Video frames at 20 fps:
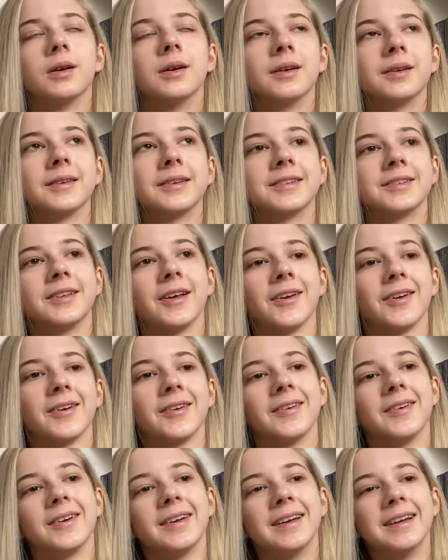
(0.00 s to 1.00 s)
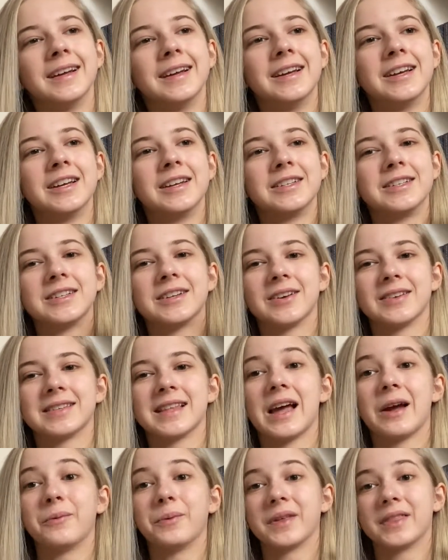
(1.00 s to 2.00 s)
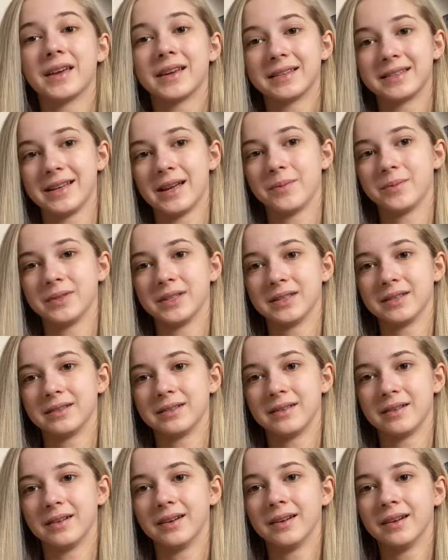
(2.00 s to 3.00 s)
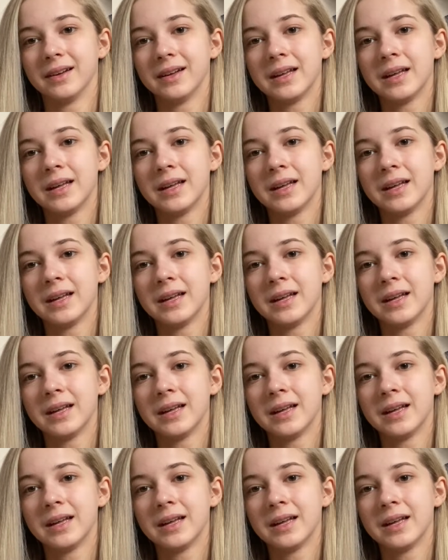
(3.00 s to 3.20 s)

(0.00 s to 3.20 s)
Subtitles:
So she goes there with her stepsister